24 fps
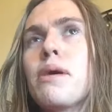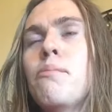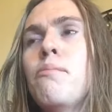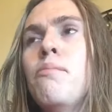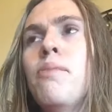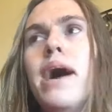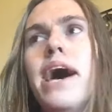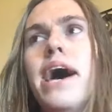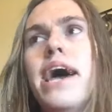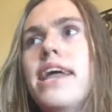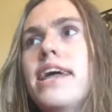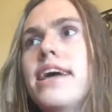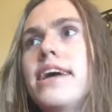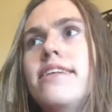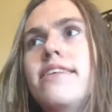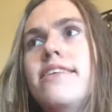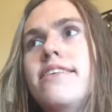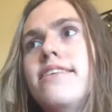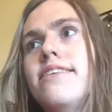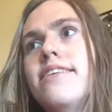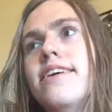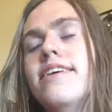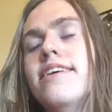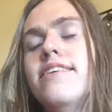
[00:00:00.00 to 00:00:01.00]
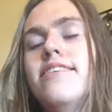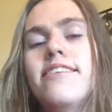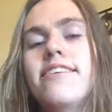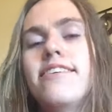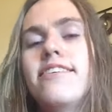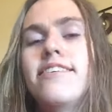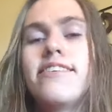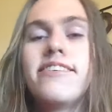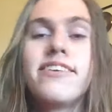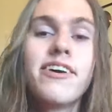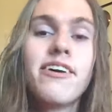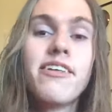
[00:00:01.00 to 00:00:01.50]
but it's
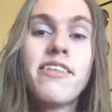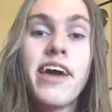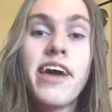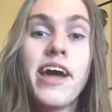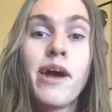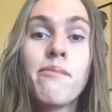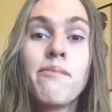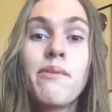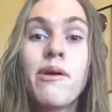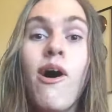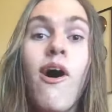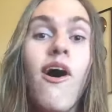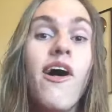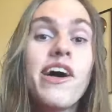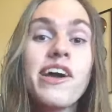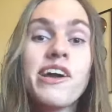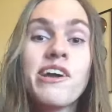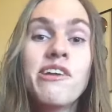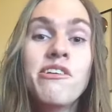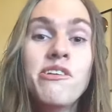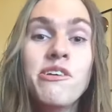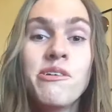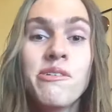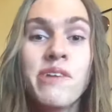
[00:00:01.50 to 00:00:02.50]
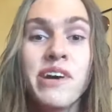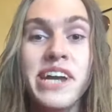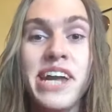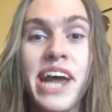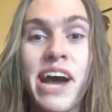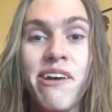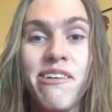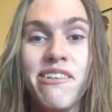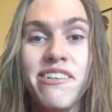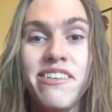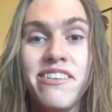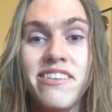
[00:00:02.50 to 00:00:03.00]
just still there. But all I can do right
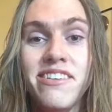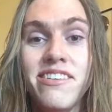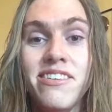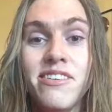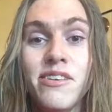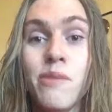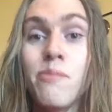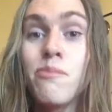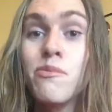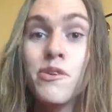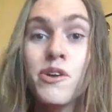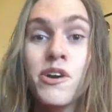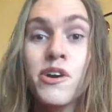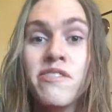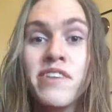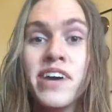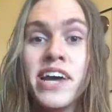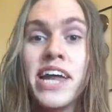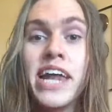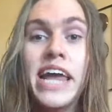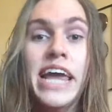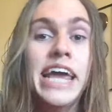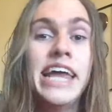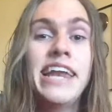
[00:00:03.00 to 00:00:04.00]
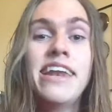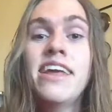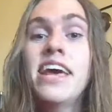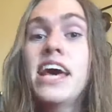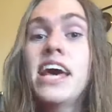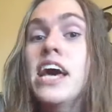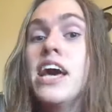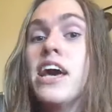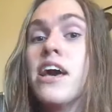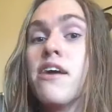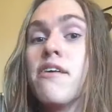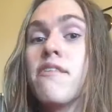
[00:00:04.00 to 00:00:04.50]
now is just observe it and
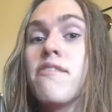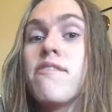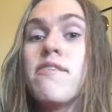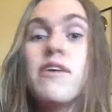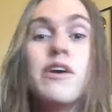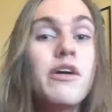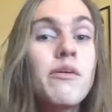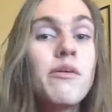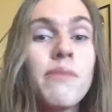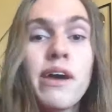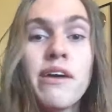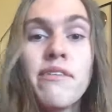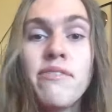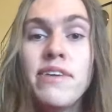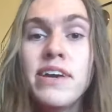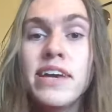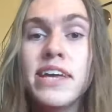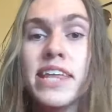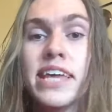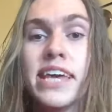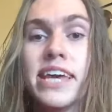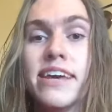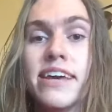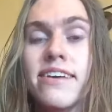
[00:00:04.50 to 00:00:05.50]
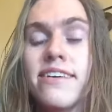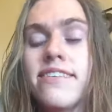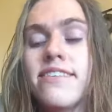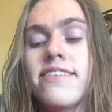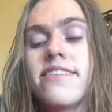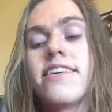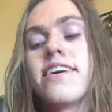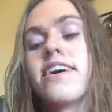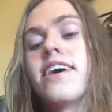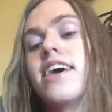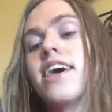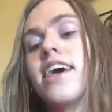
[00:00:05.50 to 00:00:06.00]
feel my
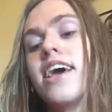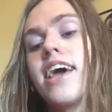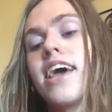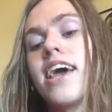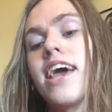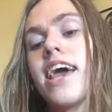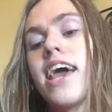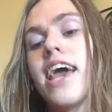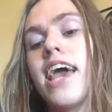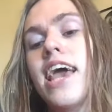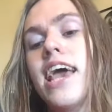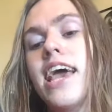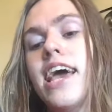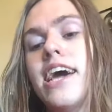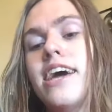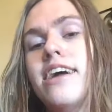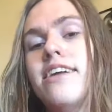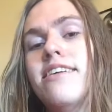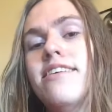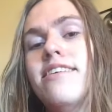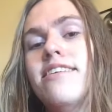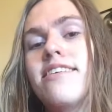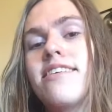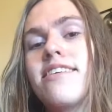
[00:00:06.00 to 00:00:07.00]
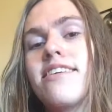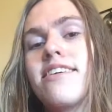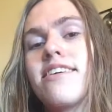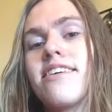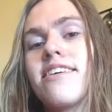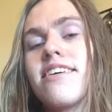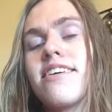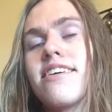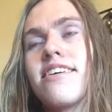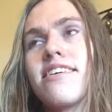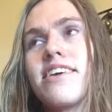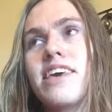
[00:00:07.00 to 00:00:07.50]
feelings and
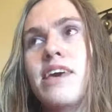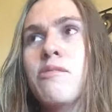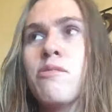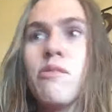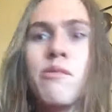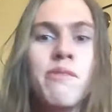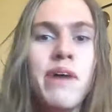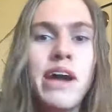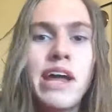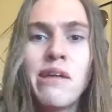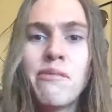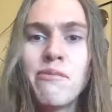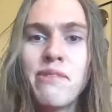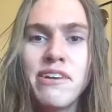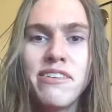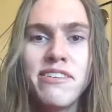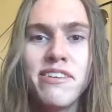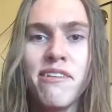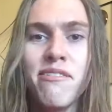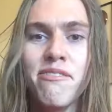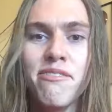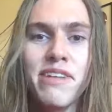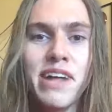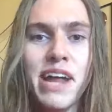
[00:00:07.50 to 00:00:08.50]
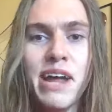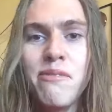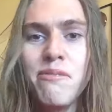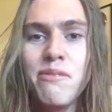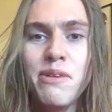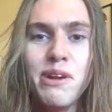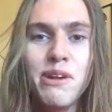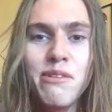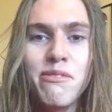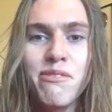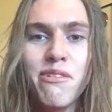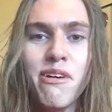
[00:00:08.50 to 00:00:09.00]
keep reminding myself that I'm
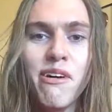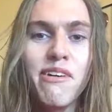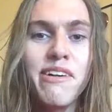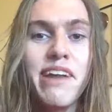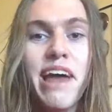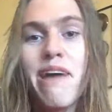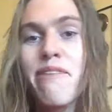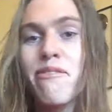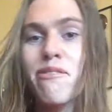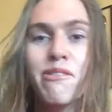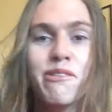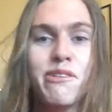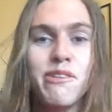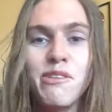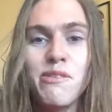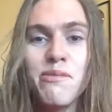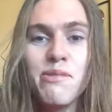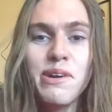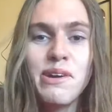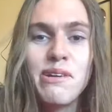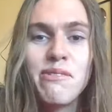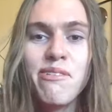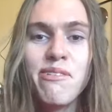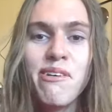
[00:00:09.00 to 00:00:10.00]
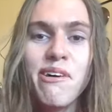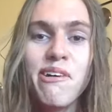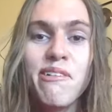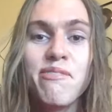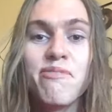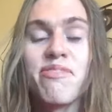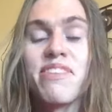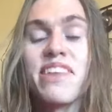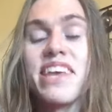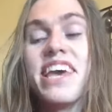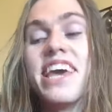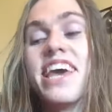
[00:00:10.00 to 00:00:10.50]
beautiful and everyone's
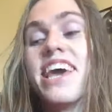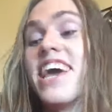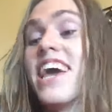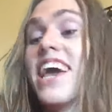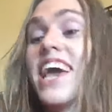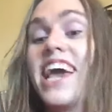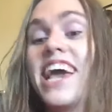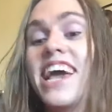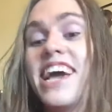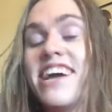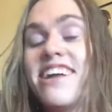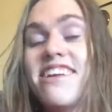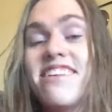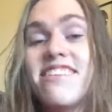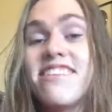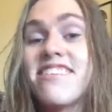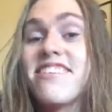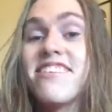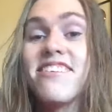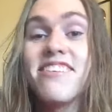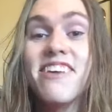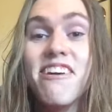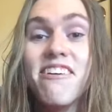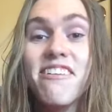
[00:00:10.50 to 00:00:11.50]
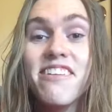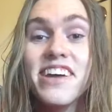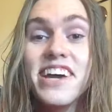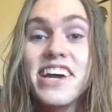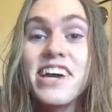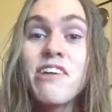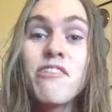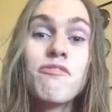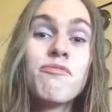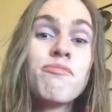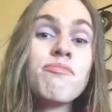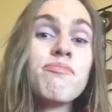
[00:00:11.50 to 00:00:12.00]
beautiful. And
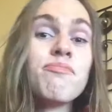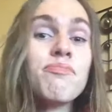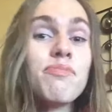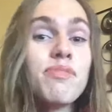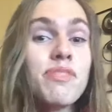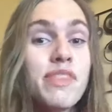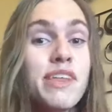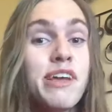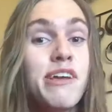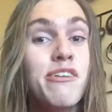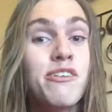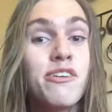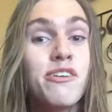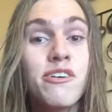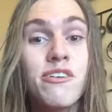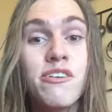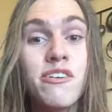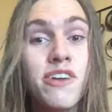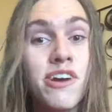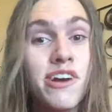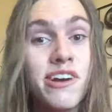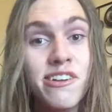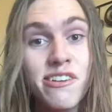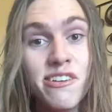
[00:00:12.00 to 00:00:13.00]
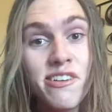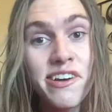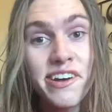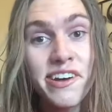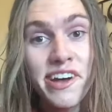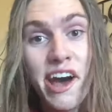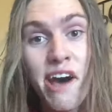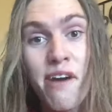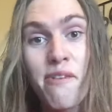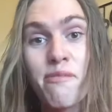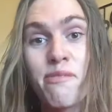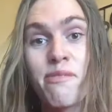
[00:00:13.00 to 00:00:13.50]
slowly, things are starting to look
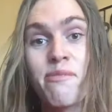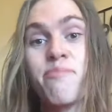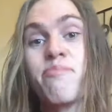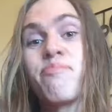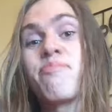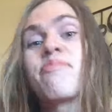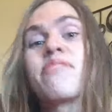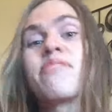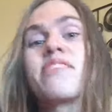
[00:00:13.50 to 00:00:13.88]
up.